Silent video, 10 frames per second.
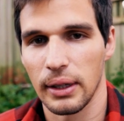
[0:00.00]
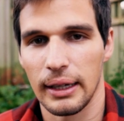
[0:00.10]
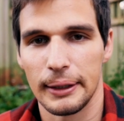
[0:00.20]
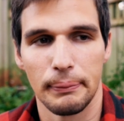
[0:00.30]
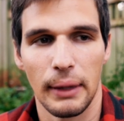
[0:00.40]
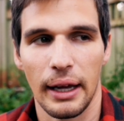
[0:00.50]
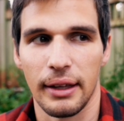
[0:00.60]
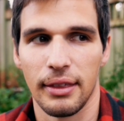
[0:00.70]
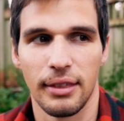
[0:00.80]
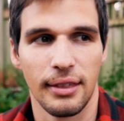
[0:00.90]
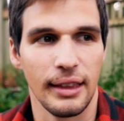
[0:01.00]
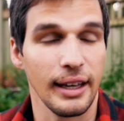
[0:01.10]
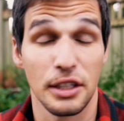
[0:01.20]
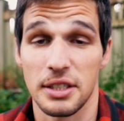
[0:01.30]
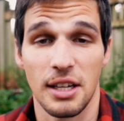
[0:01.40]
I think
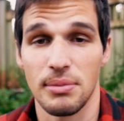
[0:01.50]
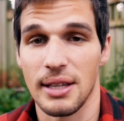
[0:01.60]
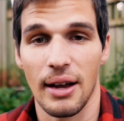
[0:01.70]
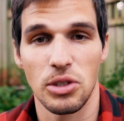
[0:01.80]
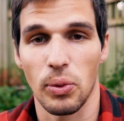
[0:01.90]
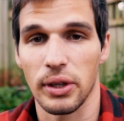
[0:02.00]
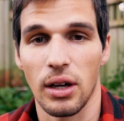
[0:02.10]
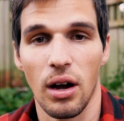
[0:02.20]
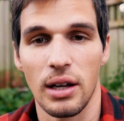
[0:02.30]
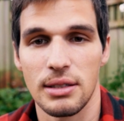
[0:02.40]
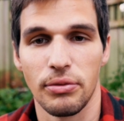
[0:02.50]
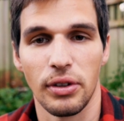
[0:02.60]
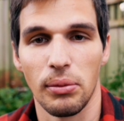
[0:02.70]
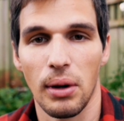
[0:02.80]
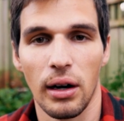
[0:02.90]
it just comes down to what the costs of
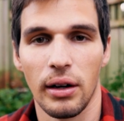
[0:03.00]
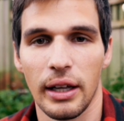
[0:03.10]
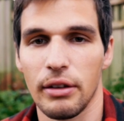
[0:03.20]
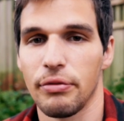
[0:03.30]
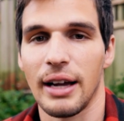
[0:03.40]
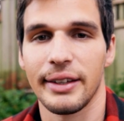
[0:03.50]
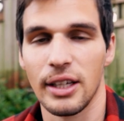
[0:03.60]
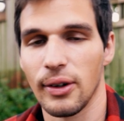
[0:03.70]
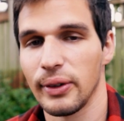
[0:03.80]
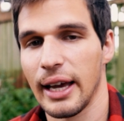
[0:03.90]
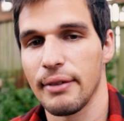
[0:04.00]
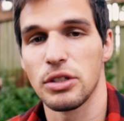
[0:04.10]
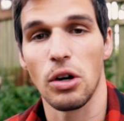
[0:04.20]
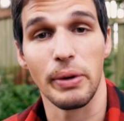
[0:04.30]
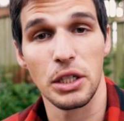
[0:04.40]
film are and the fact that you only have
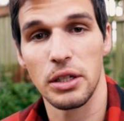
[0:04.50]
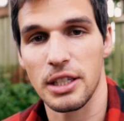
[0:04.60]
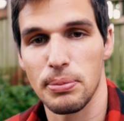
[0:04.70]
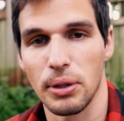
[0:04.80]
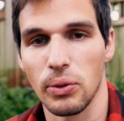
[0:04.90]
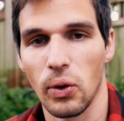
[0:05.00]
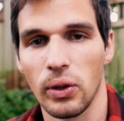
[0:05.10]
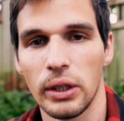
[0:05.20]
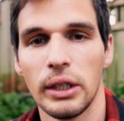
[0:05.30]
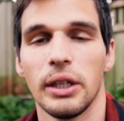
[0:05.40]
so many shots per roll.